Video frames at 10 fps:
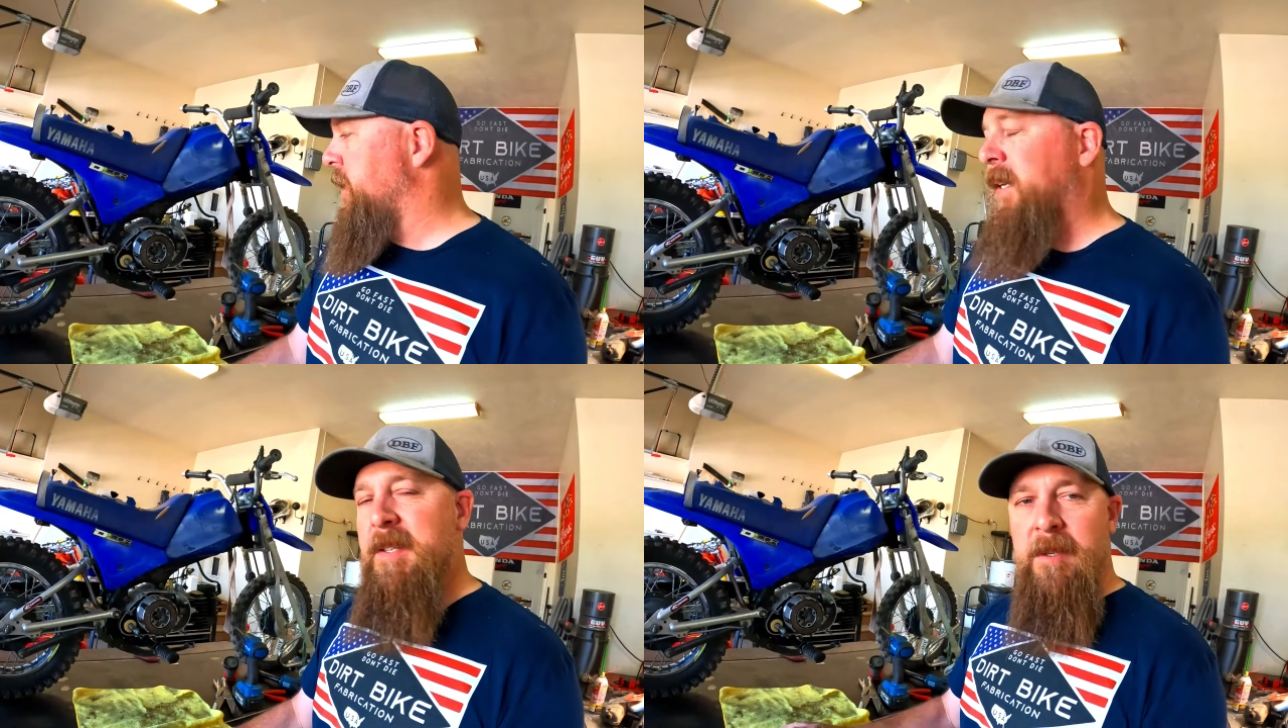
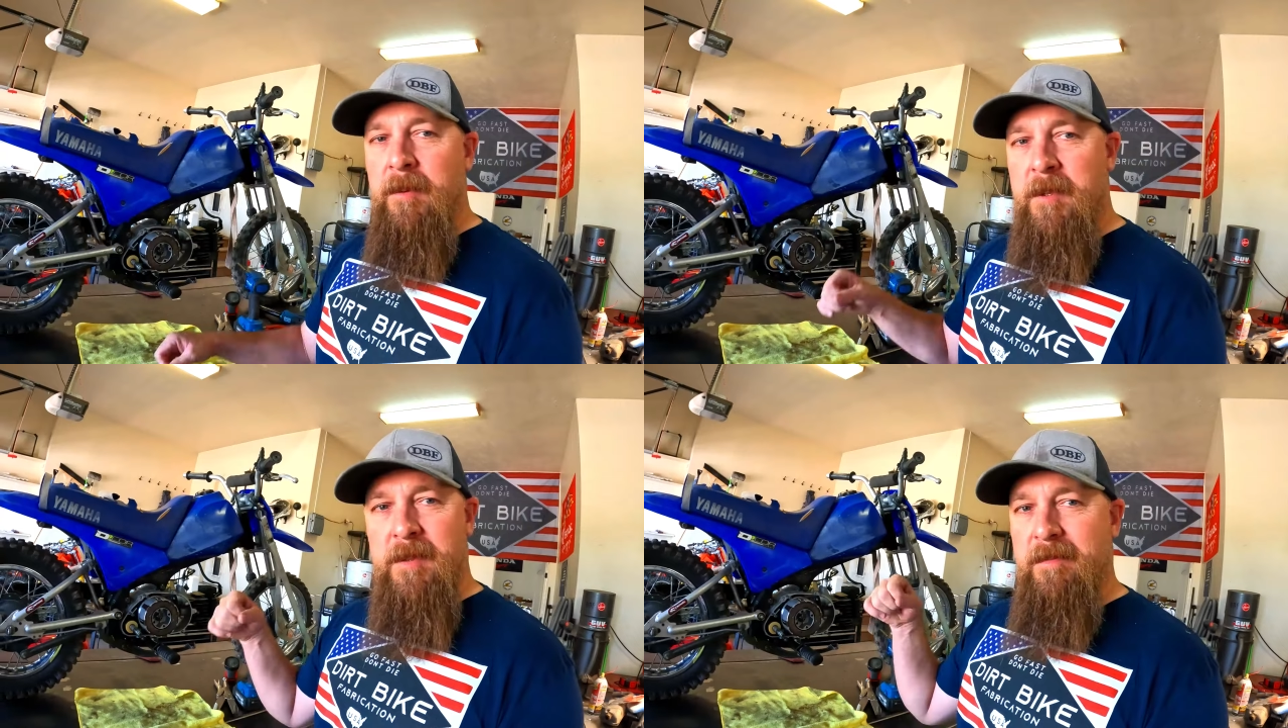Because it
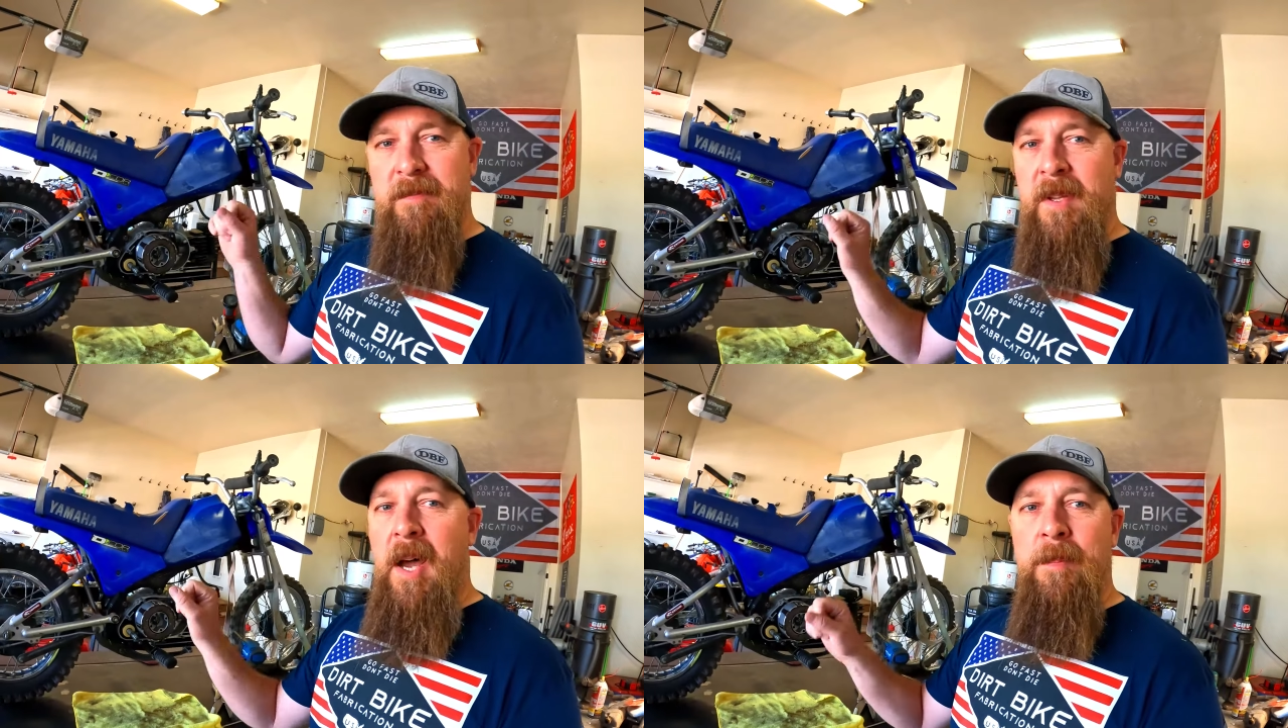was
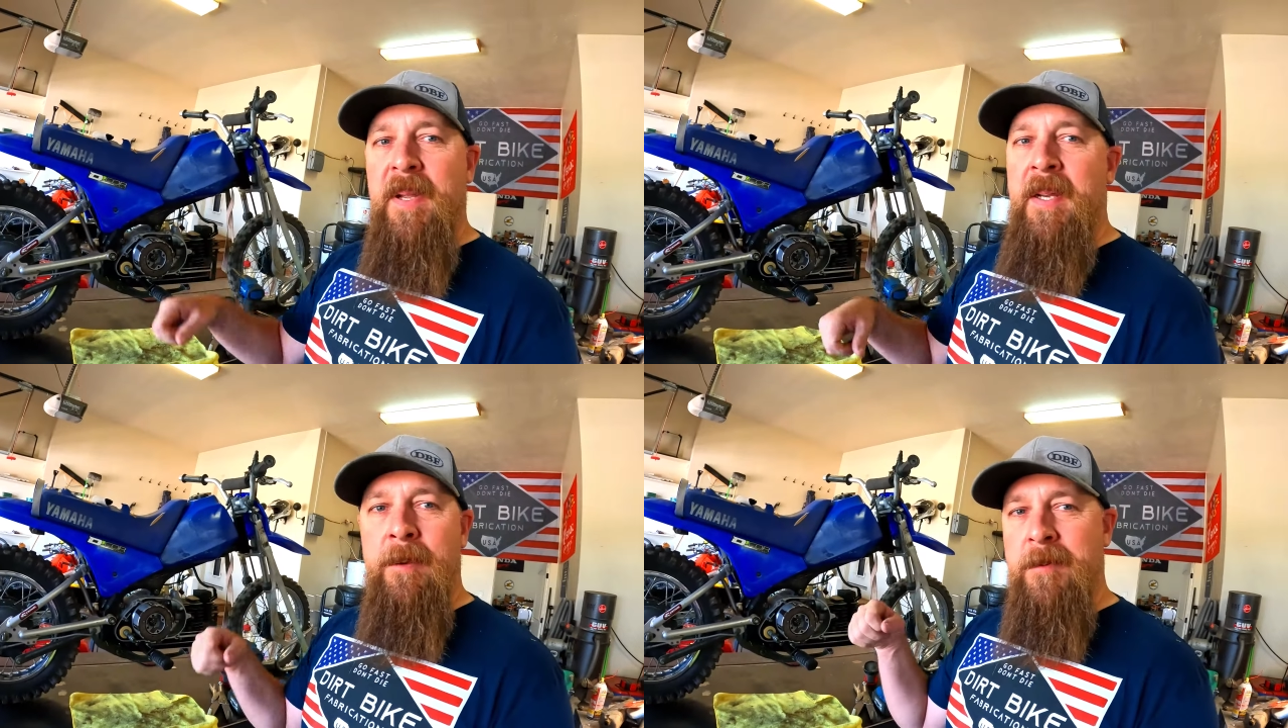top
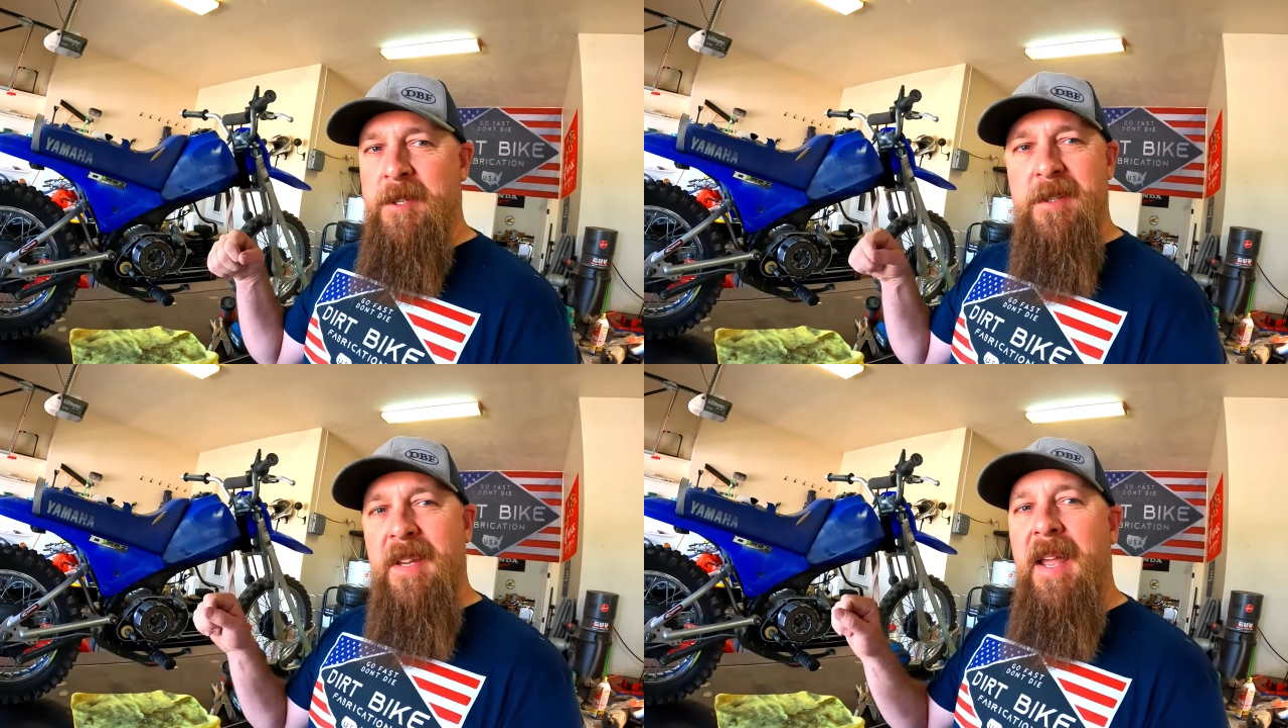end, it was
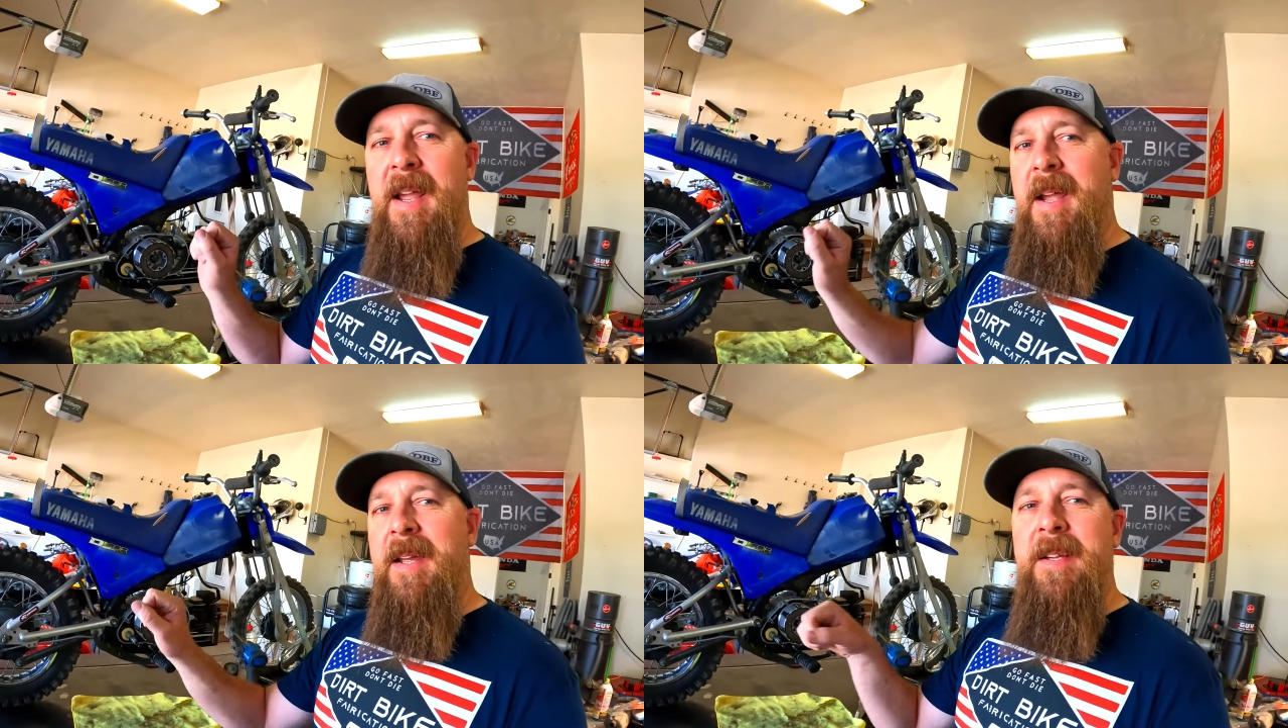just kind